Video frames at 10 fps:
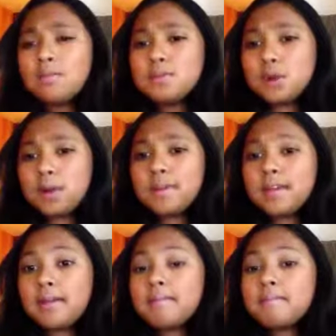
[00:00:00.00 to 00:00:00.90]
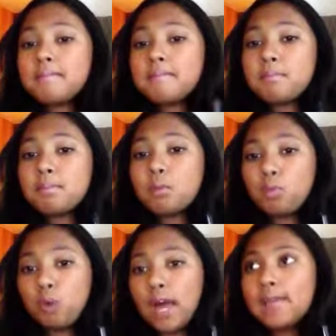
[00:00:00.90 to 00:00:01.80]
absorbing
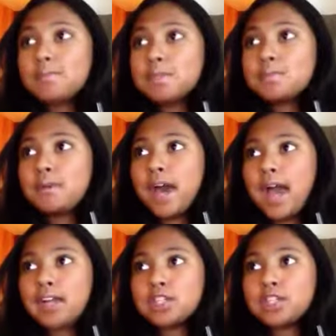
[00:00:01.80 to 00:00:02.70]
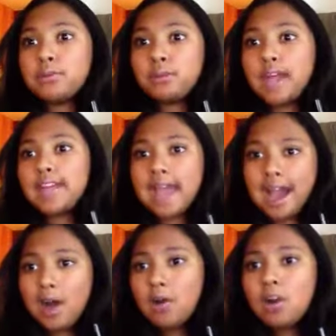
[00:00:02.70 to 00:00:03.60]
wipes, but actually ran
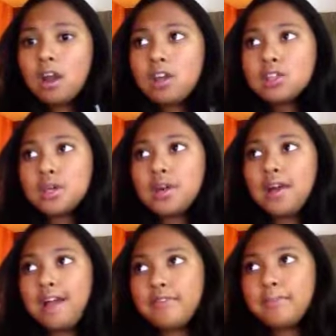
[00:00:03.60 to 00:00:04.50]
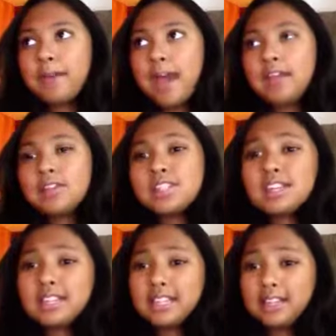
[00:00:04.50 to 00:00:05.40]
out, so I don't have them, but I use the
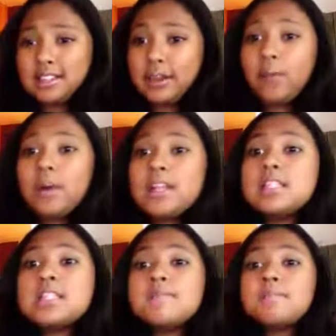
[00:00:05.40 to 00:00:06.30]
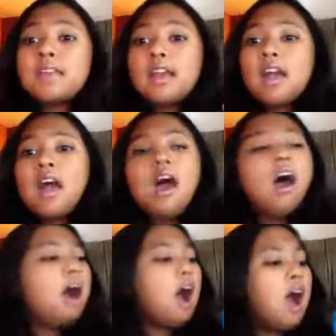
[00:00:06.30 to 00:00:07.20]
clean and clear ones.
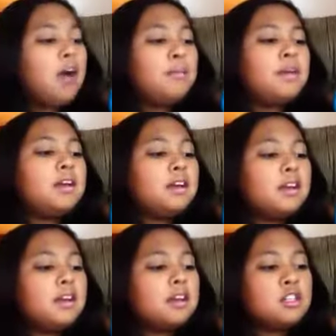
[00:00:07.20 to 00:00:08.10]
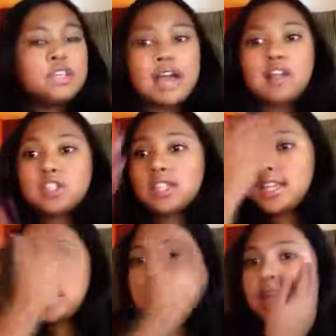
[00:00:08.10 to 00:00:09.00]
Yeah, just in
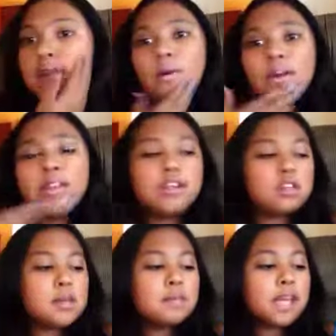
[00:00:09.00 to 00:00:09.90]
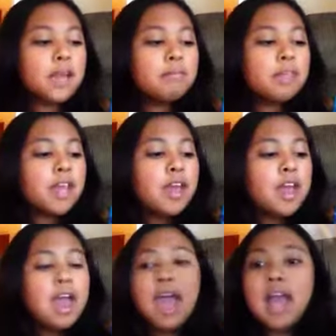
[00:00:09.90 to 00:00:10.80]
case you get oily or something.
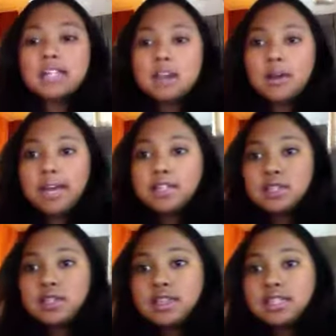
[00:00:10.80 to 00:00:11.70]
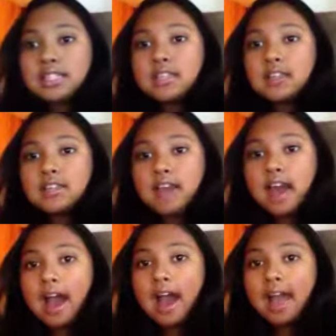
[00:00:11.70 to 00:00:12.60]
And okay, so the concealer that
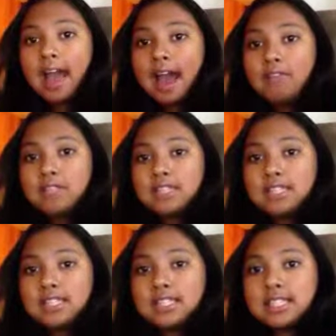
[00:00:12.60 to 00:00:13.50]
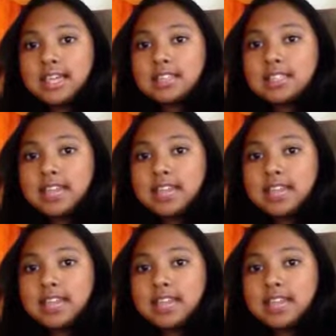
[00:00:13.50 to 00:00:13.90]
I have is this NYX